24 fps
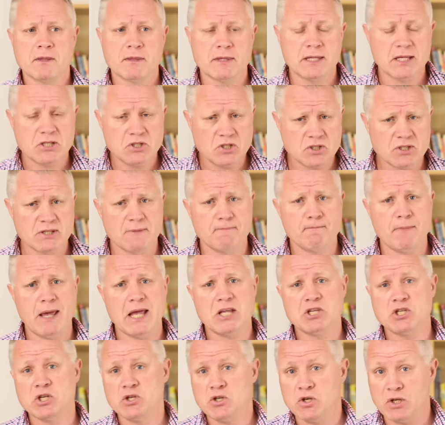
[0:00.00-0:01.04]
Now just
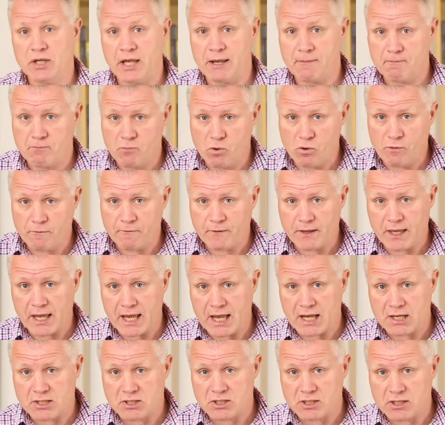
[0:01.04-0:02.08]
imagine you get more for your
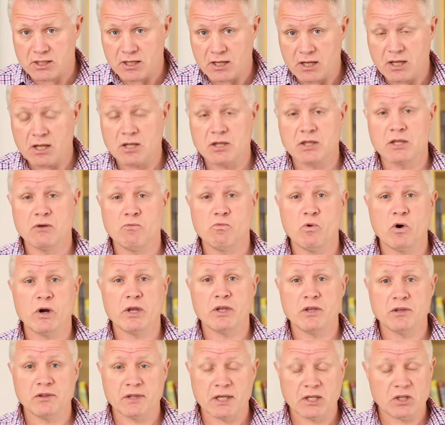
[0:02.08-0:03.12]
house than what you
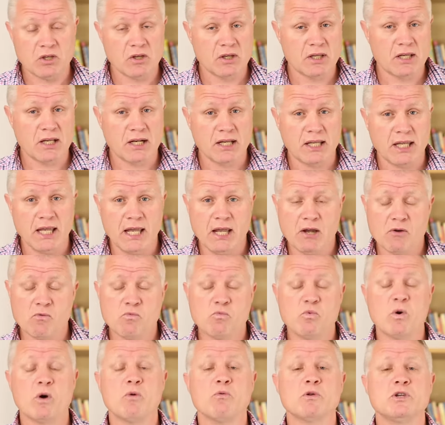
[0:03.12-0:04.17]
think you're going to get.
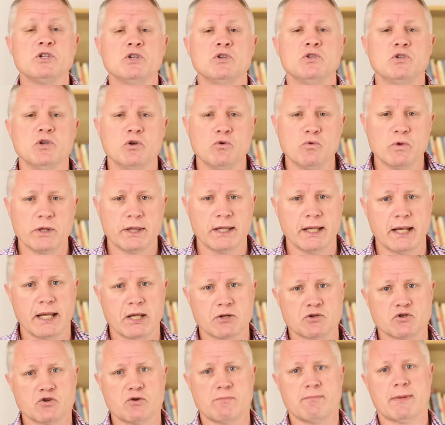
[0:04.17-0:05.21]
What would you do with that
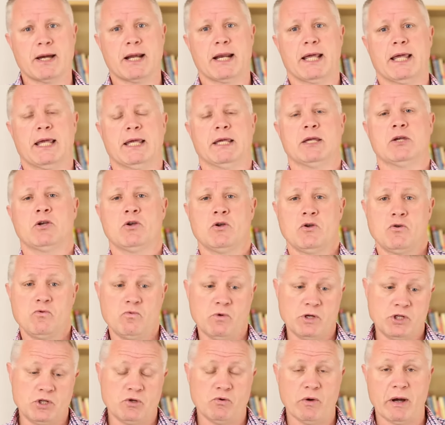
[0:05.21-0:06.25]
extra money?
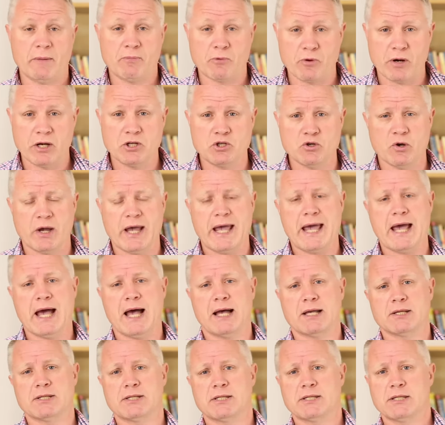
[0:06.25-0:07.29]
Would you upgrade your
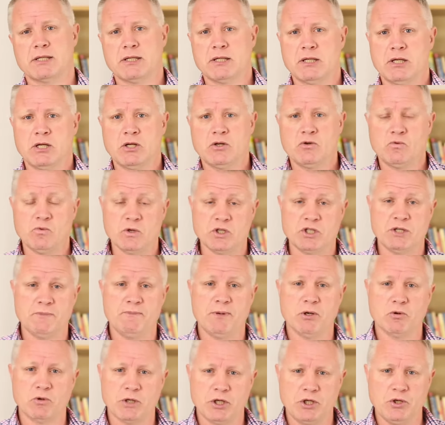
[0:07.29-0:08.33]
house? Would you
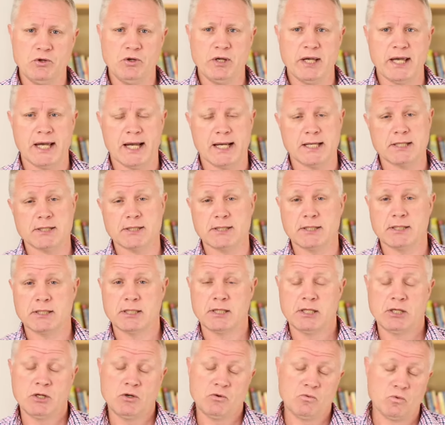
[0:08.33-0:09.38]
build a new house?
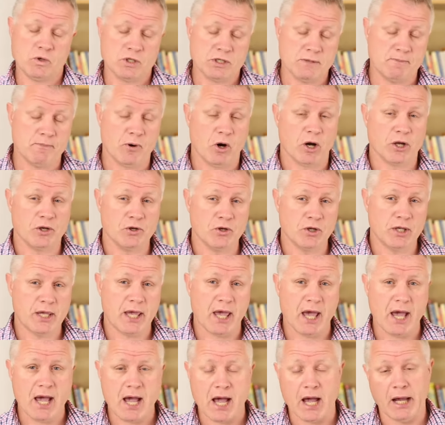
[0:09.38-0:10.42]
Would you buy a new
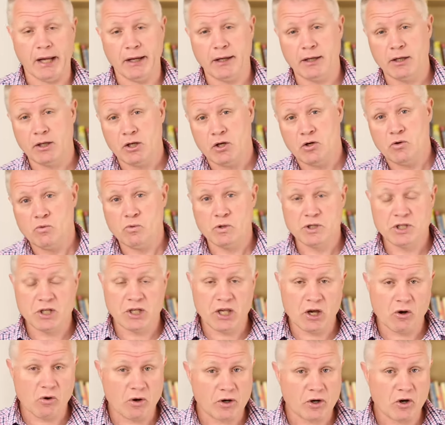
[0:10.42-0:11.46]
car? Would you
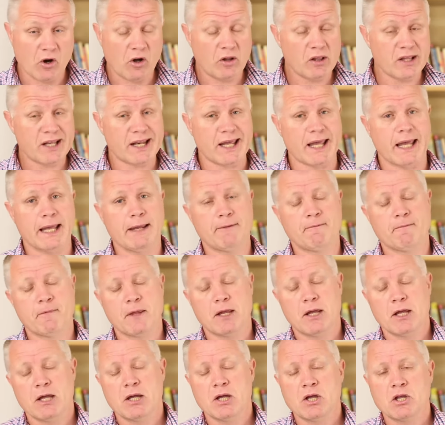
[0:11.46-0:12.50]
go on holiday?
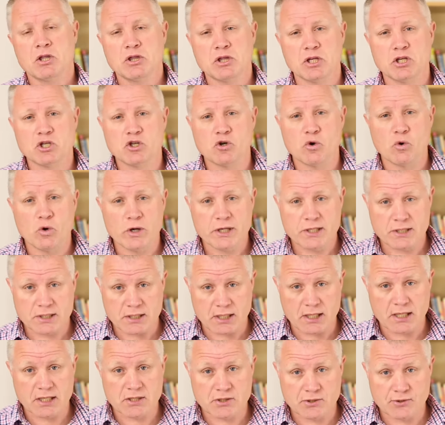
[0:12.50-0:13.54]
The choice
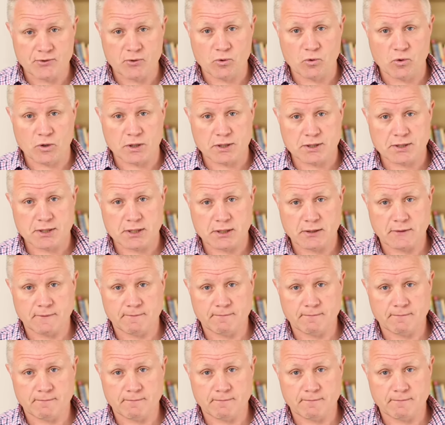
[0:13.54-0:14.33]
is yours.